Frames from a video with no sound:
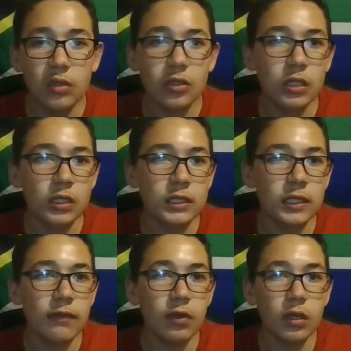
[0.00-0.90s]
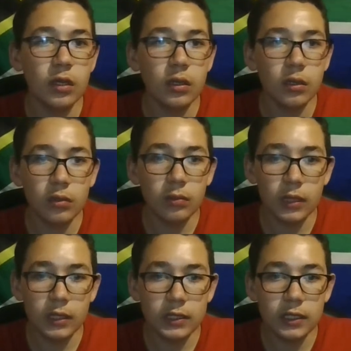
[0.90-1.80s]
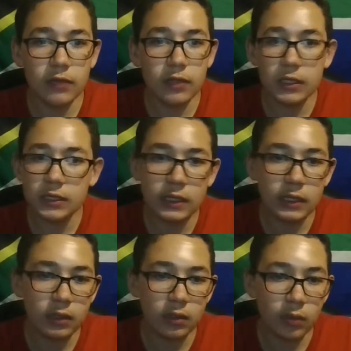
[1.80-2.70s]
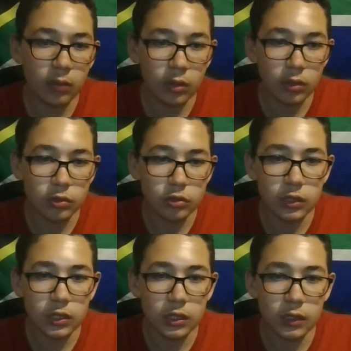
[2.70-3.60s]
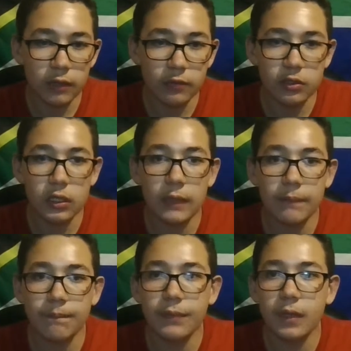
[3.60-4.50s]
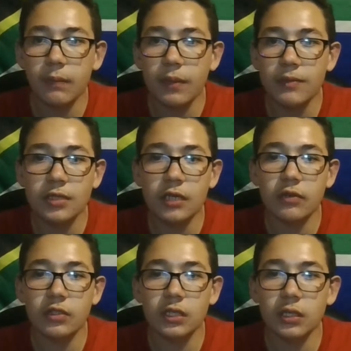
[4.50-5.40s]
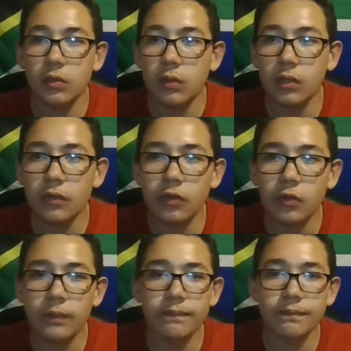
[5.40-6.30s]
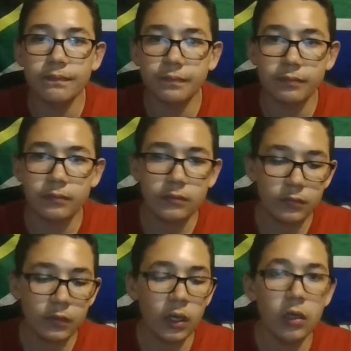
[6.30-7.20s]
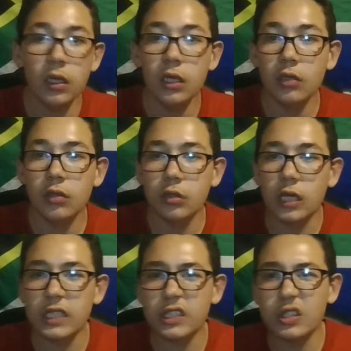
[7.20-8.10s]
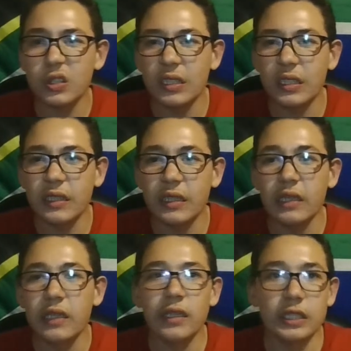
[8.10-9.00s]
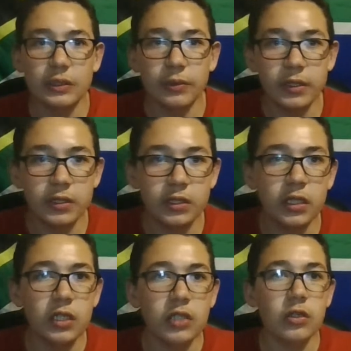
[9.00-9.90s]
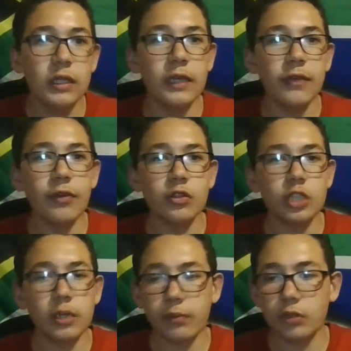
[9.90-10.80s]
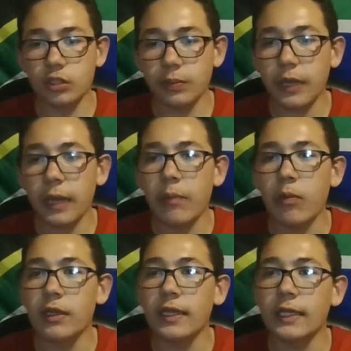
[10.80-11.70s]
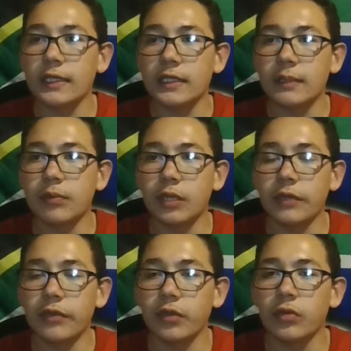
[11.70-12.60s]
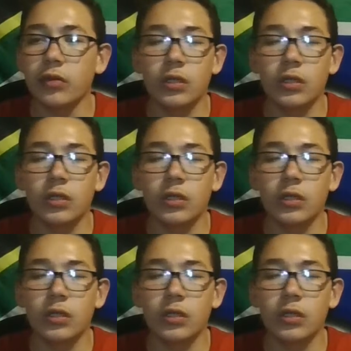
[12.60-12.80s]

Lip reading: the TV where the TV is, and then I'll go straight live. So yeah, be up to every single one of you who has tuned in. This was your EFL Championship Game Week 19 preview.